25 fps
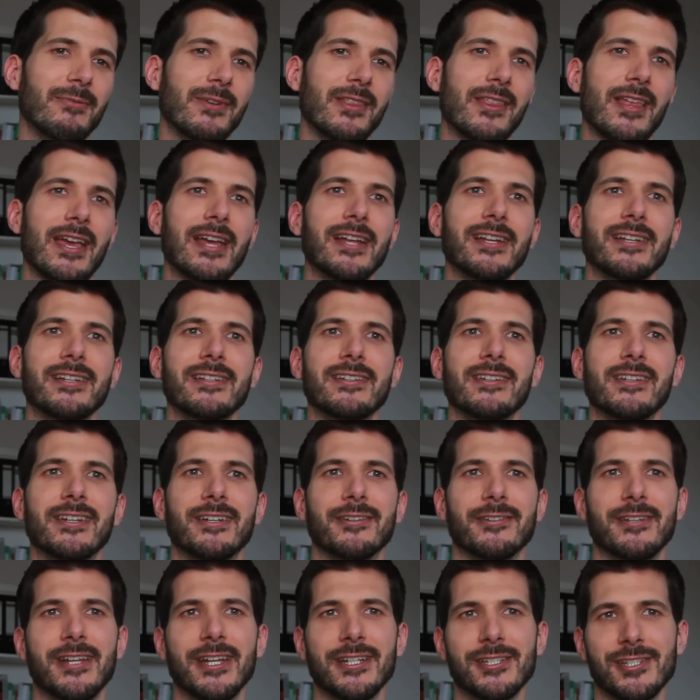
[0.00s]
the
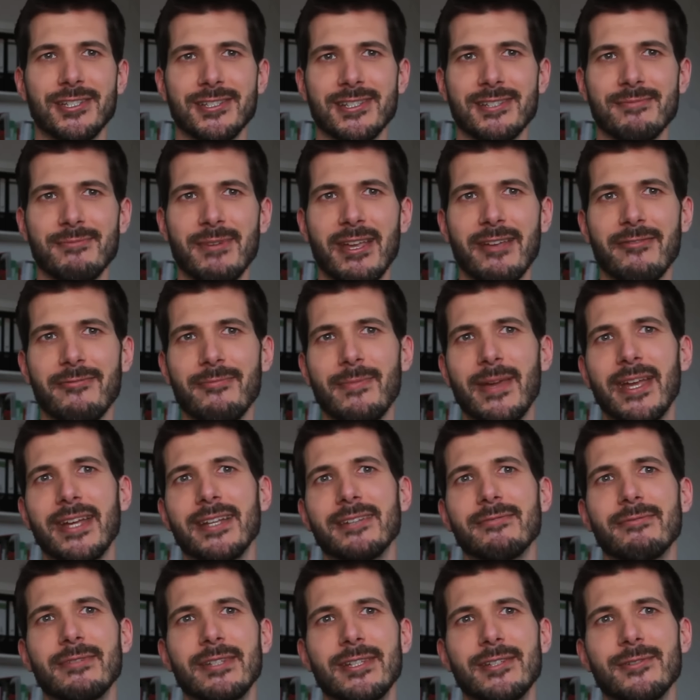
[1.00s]
connections we have
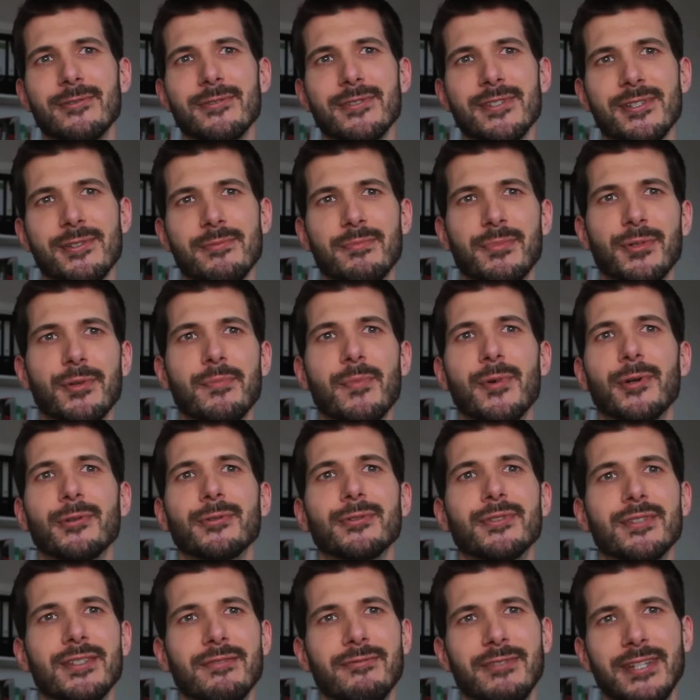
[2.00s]
made, we use to
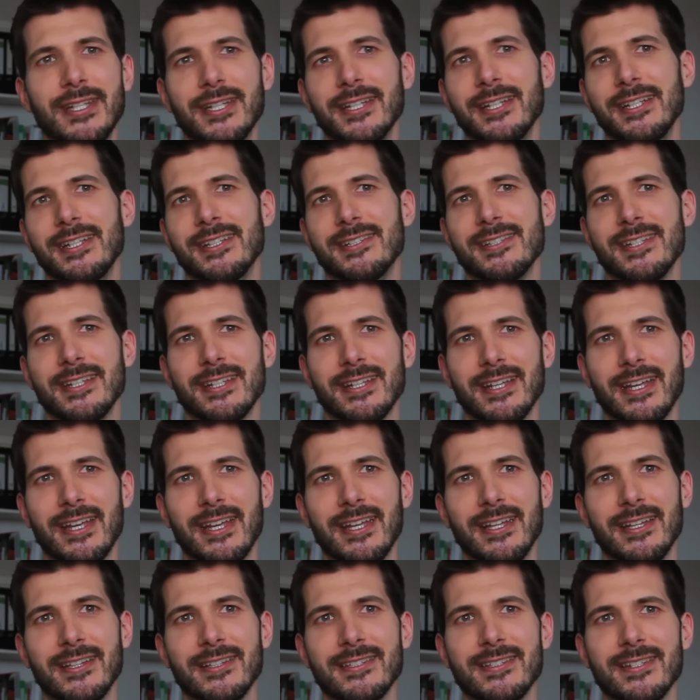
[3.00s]
promote vegan eating.
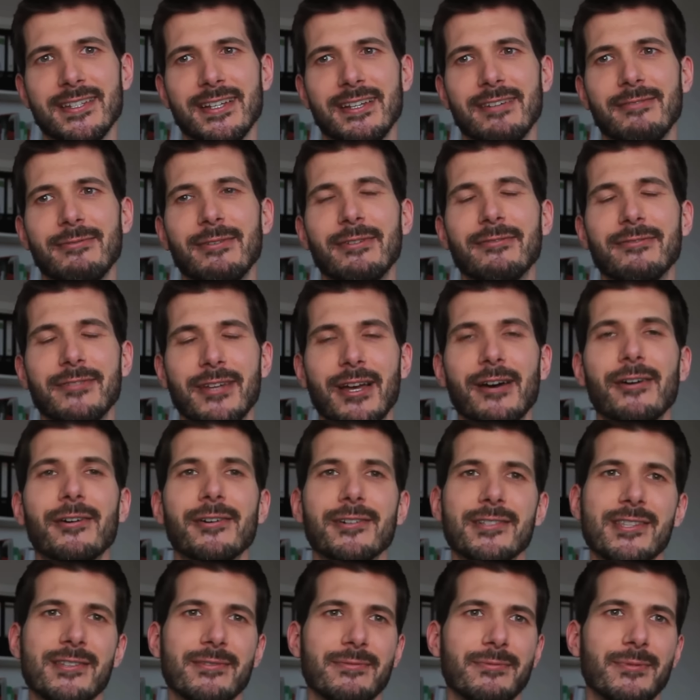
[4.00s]
And we've now
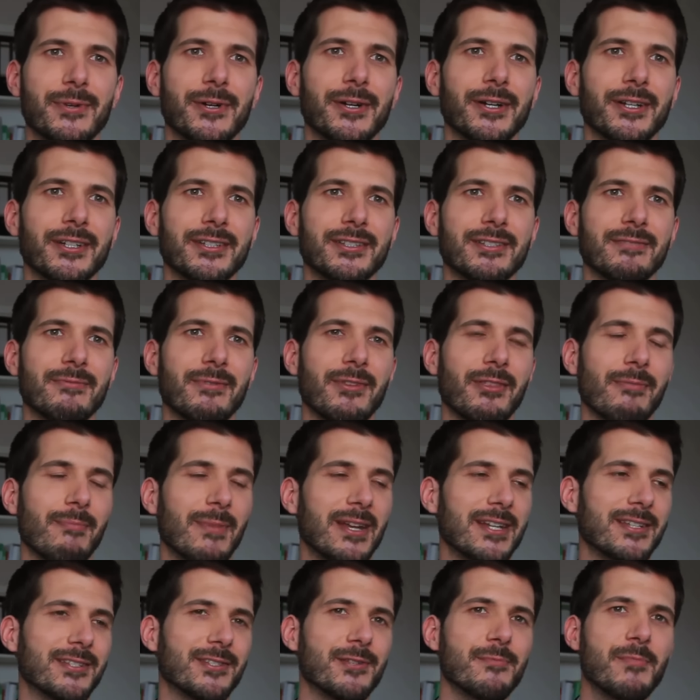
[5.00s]
also worked with
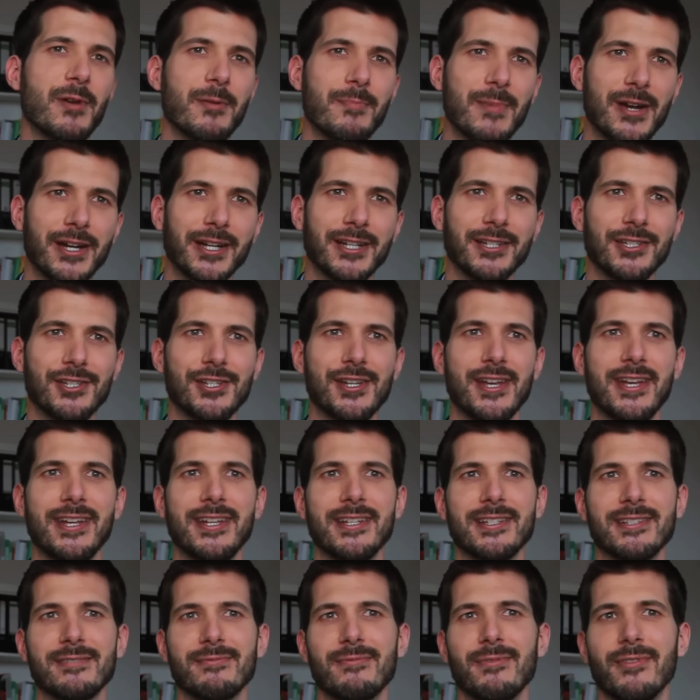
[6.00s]
many supermarket
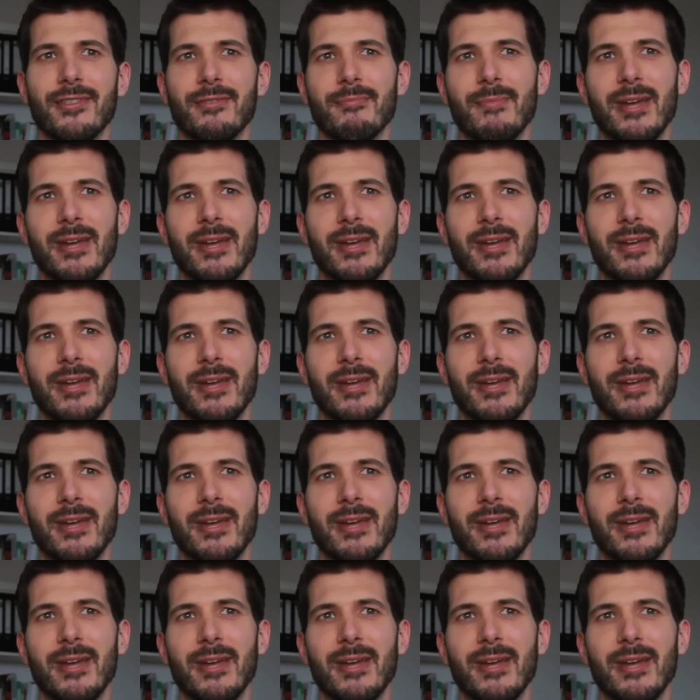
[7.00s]
chains, with